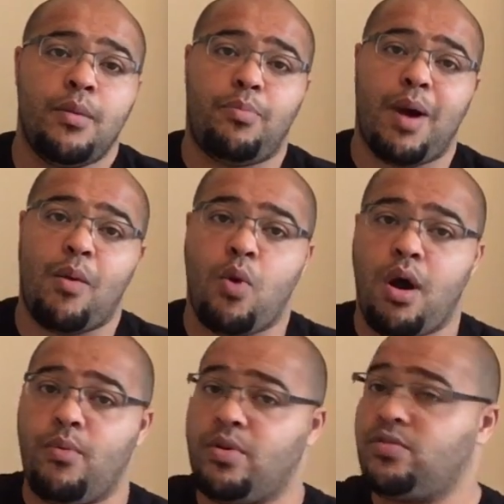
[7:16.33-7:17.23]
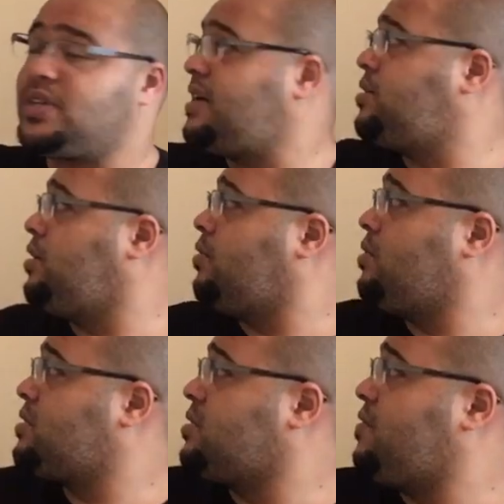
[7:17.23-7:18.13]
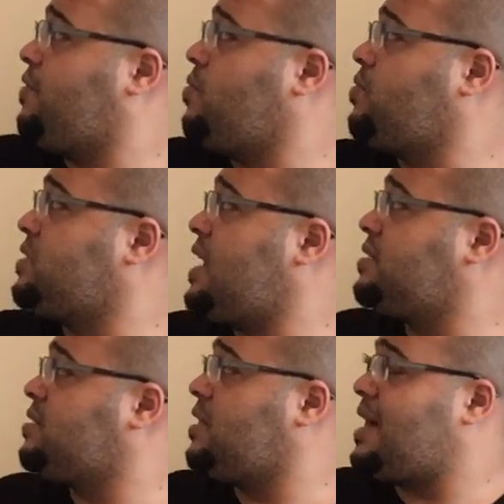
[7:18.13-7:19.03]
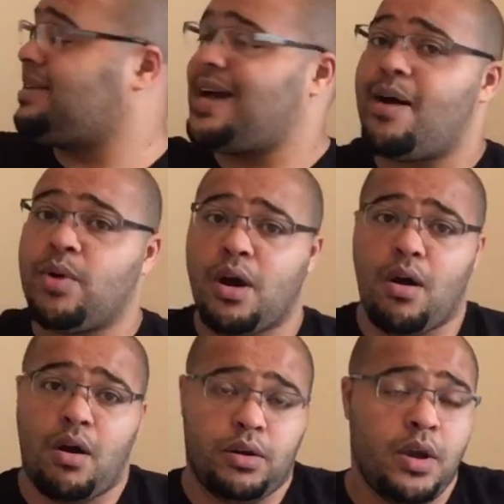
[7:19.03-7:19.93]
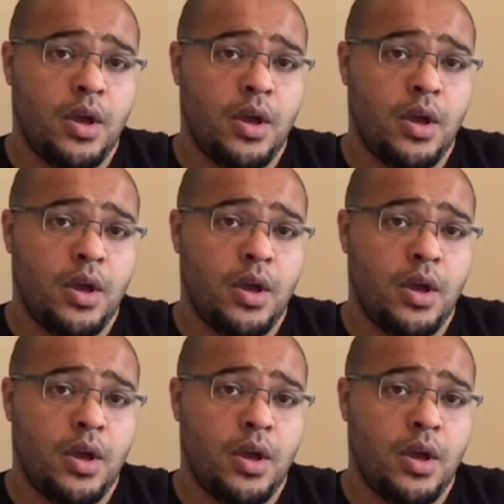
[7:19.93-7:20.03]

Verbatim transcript: But what I will say to you is because it falls next to that Tower card,